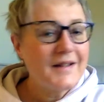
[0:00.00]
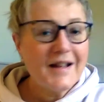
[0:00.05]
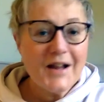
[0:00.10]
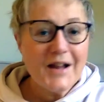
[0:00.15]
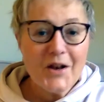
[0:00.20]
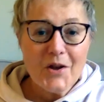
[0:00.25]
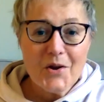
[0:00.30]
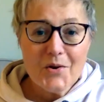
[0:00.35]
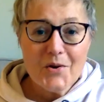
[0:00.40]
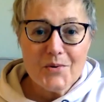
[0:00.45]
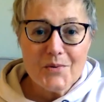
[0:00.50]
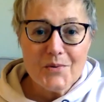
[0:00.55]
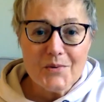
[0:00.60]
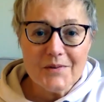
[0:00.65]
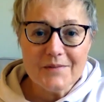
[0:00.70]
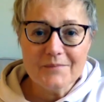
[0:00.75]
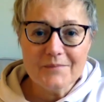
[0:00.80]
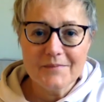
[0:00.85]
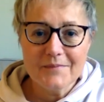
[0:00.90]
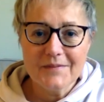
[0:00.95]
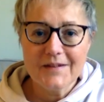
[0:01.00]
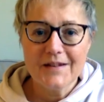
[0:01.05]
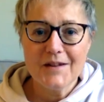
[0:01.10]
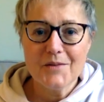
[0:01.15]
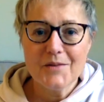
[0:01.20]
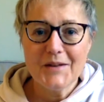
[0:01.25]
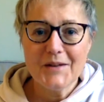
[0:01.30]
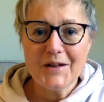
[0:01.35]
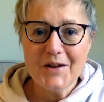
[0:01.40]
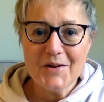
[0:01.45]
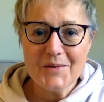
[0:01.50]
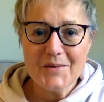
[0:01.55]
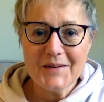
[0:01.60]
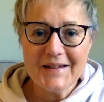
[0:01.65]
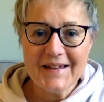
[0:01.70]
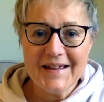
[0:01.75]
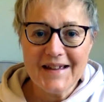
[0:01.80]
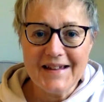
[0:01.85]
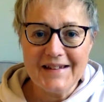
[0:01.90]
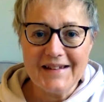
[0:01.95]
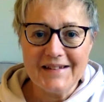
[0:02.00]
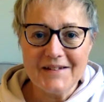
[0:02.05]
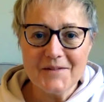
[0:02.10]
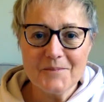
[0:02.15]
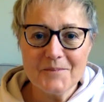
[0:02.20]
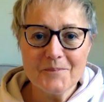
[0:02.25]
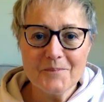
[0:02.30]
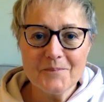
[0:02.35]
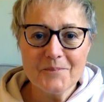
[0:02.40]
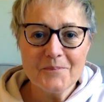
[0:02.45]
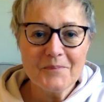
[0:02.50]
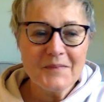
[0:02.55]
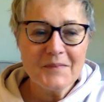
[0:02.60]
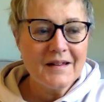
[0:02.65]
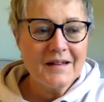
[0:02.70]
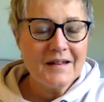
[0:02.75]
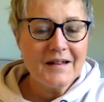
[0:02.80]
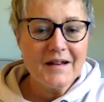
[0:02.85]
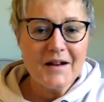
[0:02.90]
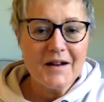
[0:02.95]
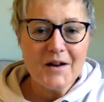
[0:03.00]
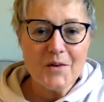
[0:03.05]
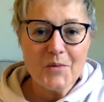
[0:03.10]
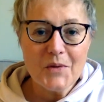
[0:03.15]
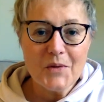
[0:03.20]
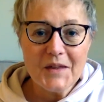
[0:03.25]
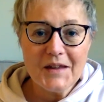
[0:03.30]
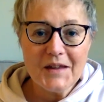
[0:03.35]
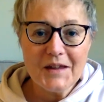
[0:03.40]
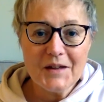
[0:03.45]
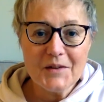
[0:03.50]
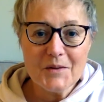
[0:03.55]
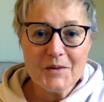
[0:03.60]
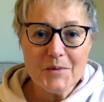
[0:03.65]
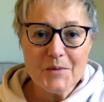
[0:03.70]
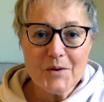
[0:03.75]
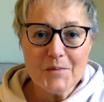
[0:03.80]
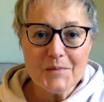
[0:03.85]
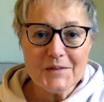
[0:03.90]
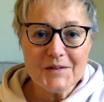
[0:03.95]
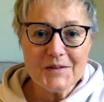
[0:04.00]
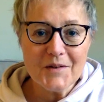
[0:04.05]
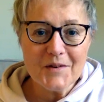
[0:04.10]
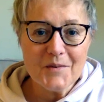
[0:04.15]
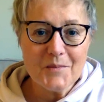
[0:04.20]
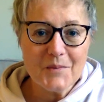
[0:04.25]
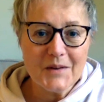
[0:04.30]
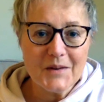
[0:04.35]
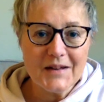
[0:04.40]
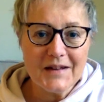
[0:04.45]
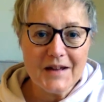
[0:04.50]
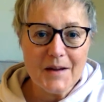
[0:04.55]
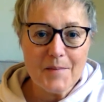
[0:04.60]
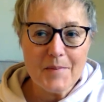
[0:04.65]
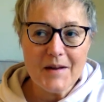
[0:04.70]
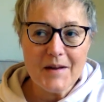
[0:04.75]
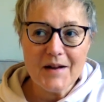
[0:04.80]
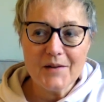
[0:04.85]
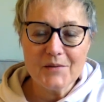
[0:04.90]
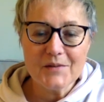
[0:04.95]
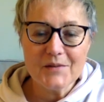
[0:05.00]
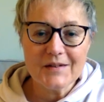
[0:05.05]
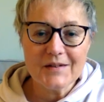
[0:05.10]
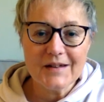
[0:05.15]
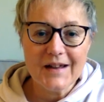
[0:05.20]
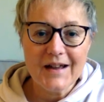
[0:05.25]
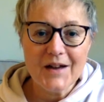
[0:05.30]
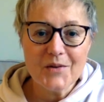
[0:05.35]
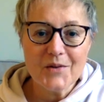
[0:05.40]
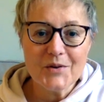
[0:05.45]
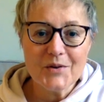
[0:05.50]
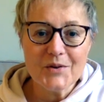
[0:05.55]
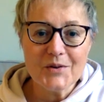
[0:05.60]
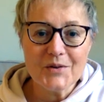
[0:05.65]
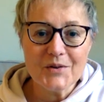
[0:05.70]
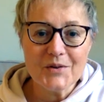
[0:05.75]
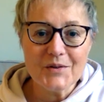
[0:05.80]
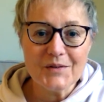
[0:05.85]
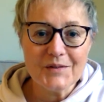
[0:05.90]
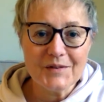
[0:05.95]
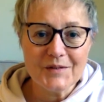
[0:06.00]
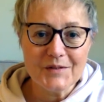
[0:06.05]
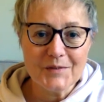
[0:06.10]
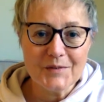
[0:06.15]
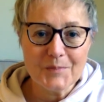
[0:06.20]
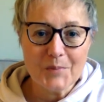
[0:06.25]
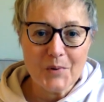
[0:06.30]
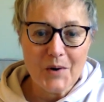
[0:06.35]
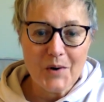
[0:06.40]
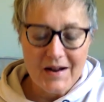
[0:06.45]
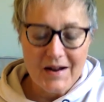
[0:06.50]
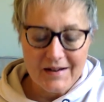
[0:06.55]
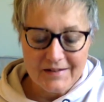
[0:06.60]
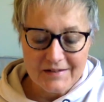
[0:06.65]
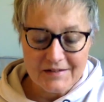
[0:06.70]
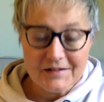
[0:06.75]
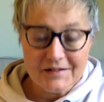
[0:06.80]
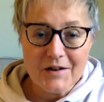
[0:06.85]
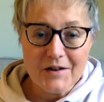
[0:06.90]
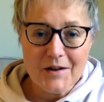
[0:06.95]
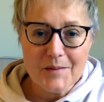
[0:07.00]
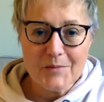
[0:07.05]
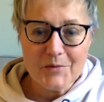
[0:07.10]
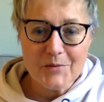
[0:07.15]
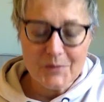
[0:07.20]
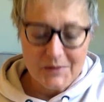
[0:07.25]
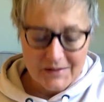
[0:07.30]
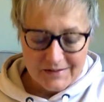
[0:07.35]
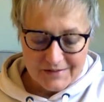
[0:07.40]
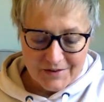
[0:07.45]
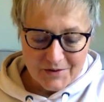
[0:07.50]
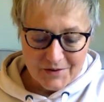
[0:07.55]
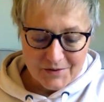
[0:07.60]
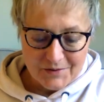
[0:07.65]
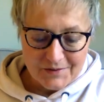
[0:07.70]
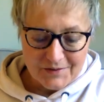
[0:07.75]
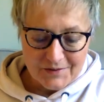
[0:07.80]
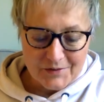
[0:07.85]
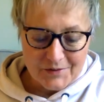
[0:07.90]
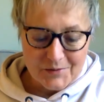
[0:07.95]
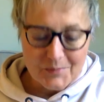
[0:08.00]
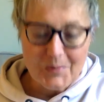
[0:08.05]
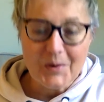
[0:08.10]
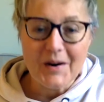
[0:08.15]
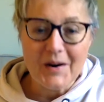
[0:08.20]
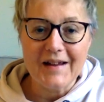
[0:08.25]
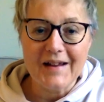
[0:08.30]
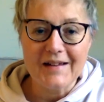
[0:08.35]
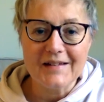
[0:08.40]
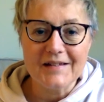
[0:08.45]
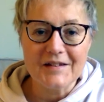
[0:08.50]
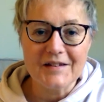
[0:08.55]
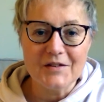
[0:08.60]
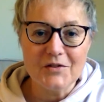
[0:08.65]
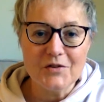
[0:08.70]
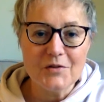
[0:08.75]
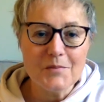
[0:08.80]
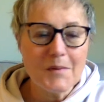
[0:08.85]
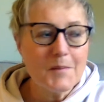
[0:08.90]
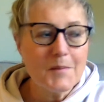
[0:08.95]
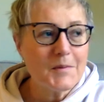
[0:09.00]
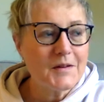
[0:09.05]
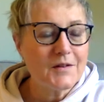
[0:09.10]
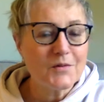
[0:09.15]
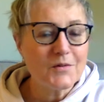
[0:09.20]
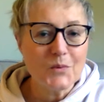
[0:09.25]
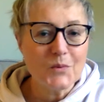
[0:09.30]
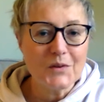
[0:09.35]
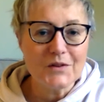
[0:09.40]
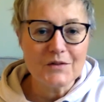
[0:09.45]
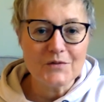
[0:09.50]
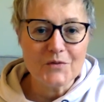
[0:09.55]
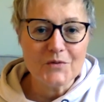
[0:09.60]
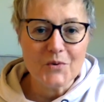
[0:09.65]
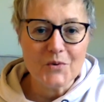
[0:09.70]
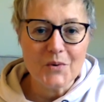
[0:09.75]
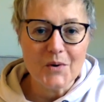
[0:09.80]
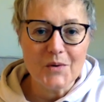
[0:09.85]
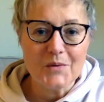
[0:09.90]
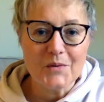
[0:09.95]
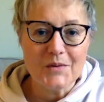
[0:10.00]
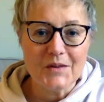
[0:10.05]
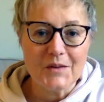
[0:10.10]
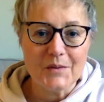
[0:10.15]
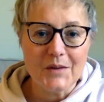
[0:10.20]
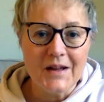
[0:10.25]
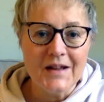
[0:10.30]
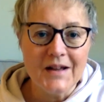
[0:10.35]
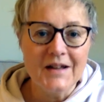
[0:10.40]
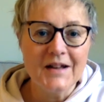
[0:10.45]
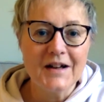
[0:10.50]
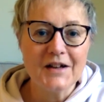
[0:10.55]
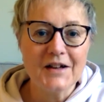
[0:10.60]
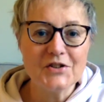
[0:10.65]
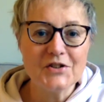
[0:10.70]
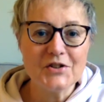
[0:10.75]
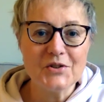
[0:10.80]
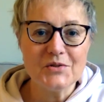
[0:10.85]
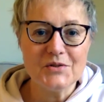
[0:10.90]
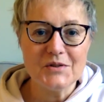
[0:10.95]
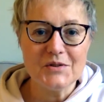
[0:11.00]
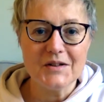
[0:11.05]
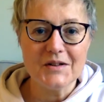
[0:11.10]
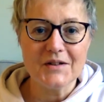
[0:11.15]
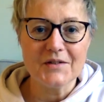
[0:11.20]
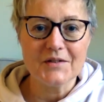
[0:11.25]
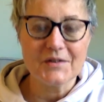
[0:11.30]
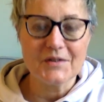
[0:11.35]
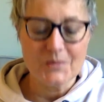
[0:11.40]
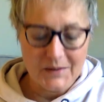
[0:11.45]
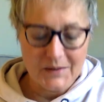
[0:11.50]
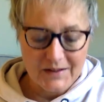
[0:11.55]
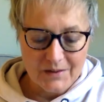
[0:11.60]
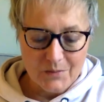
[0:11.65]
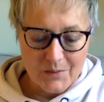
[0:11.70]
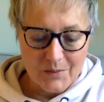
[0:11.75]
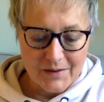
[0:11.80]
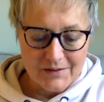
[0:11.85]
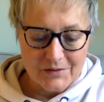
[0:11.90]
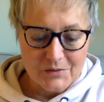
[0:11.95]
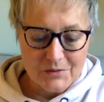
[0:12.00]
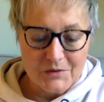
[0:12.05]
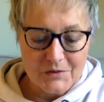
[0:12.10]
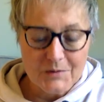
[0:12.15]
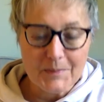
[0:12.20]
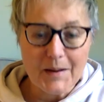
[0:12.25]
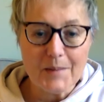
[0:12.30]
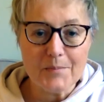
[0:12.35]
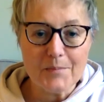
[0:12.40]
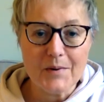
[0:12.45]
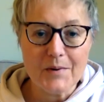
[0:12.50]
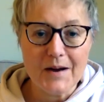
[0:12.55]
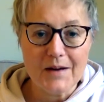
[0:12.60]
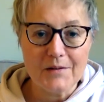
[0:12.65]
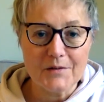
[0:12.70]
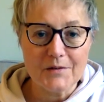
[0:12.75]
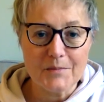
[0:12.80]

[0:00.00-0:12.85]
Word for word: hello. Here we go again. Uh, we're thinking at the moment, aren't we, about how God answers prayers and times when He's answered prayers. And do you remember this wonderful quote that I showed you last week where it talks about prayer as